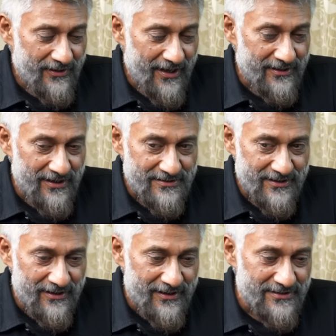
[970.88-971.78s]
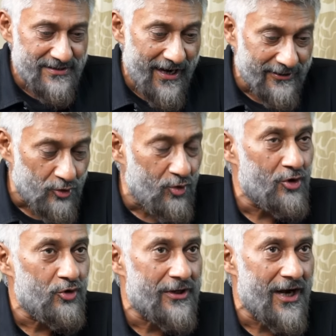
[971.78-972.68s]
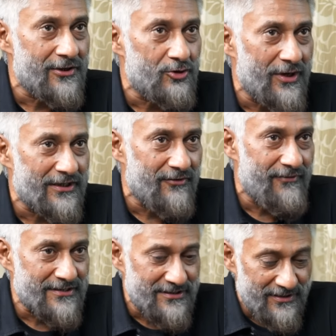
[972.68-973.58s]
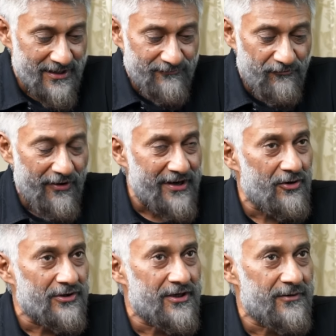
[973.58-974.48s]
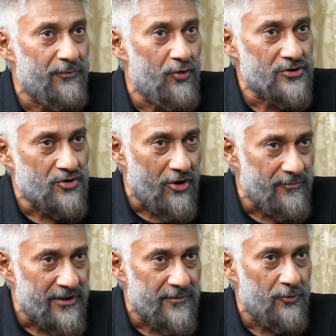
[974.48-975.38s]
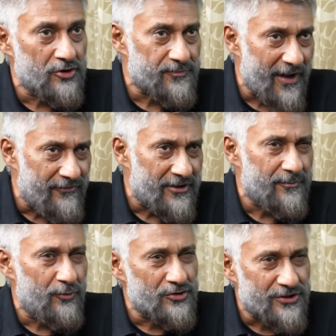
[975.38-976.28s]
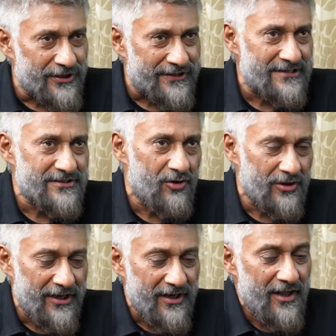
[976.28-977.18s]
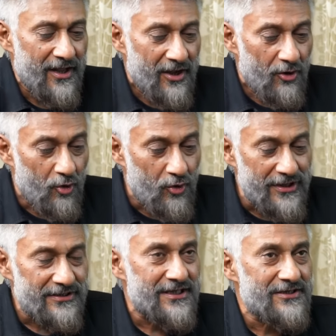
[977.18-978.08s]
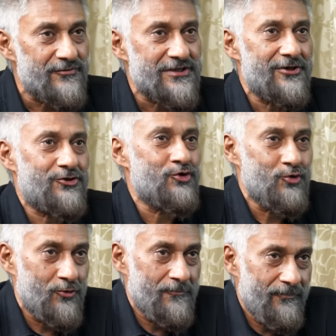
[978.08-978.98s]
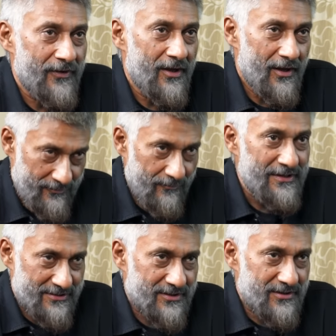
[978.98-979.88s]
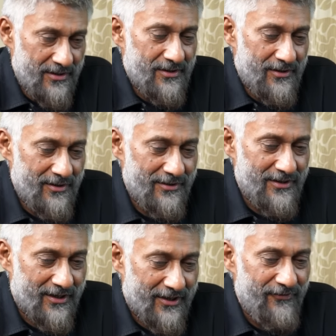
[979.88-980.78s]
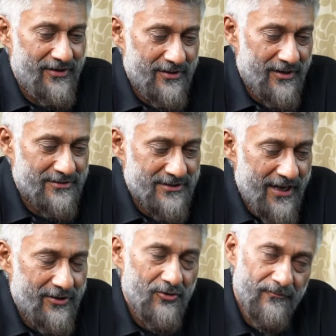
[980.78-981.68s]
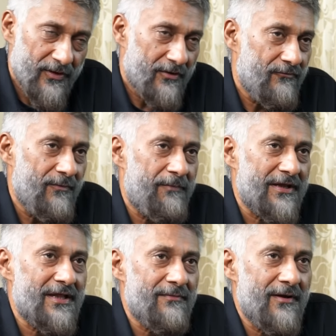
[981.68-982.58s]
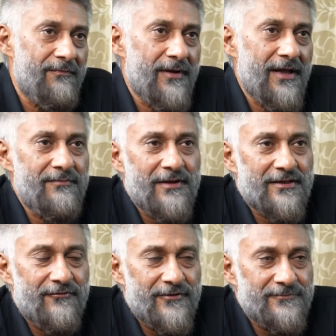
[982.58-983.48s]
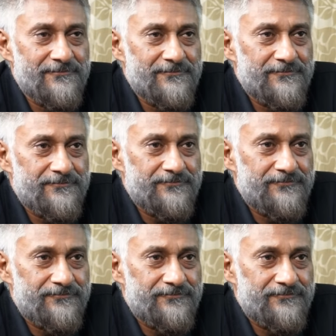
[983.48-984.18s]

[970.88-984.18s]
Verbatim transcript: that yes, Indians had to go to Iran to get the vaccine, then we find all the reports, government reports, private reports, critics and all that. Only things which are true uh, means uh, in the given uh, scenario, we pick them up and make the film. Right.